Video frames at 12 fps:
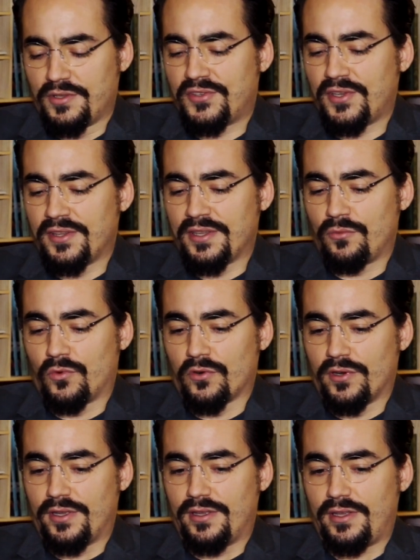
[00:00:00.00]
would say that
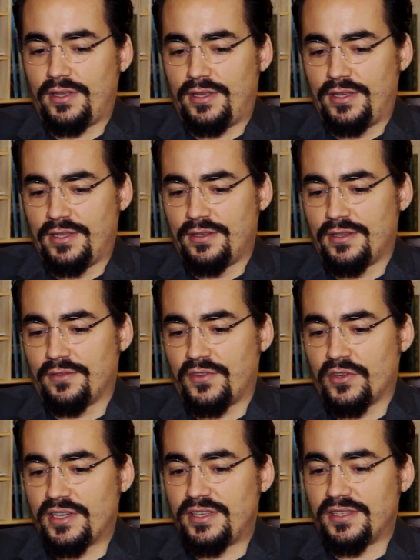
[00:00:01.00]
we're in a
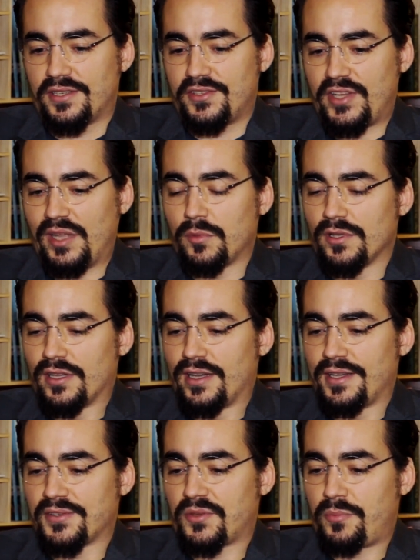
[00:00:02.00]
very
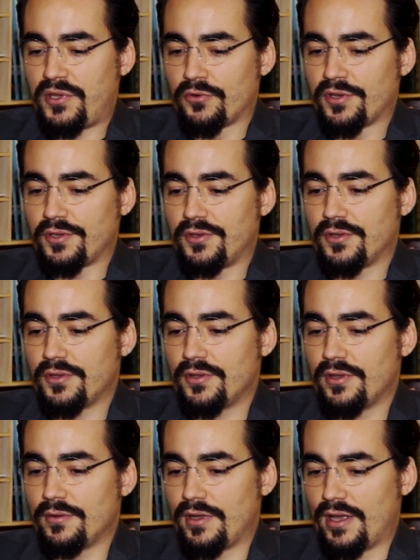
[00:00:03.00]
destabilized period
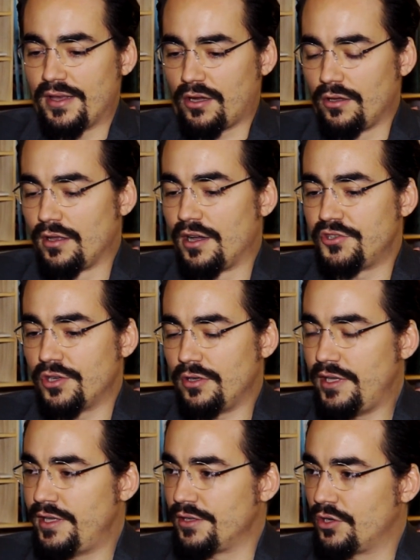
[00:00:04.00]

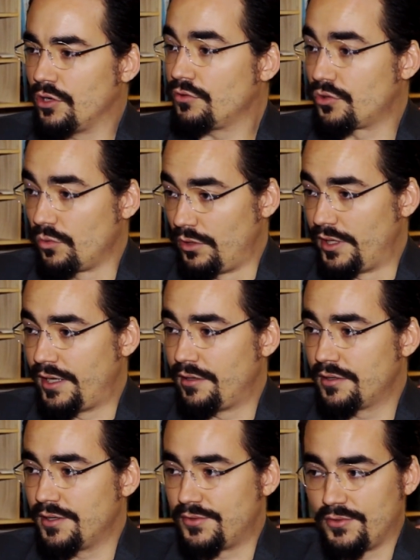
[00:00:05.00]
ecologically and culturally,
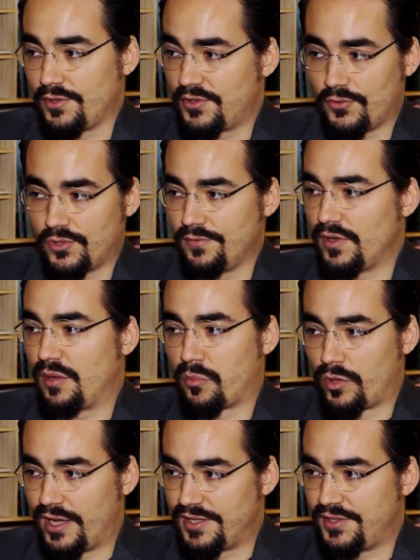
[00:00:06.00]
because there's all sorts of
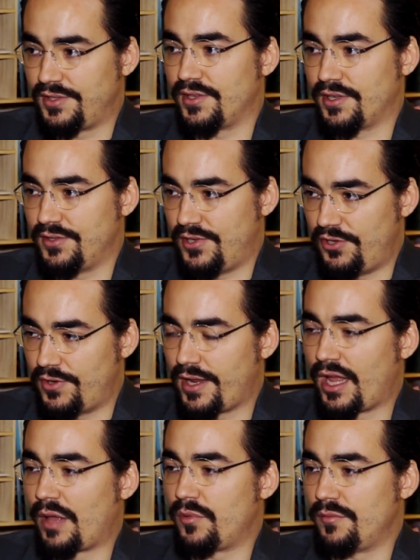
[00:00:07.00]
uprisings that continue to
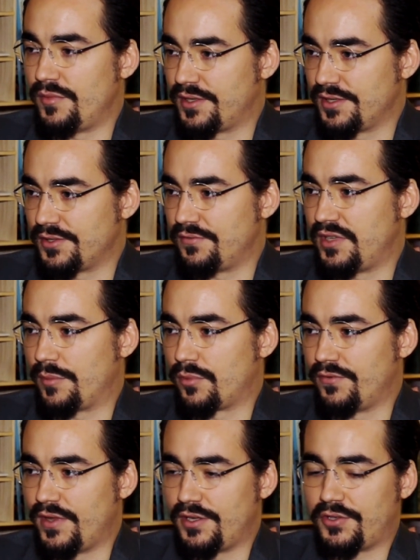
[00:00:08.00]
happen because of
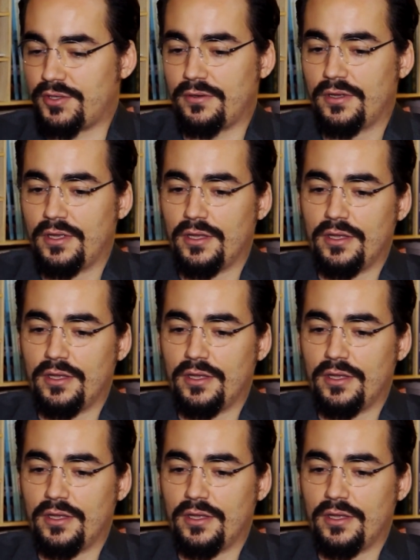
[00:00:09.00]
deprivation,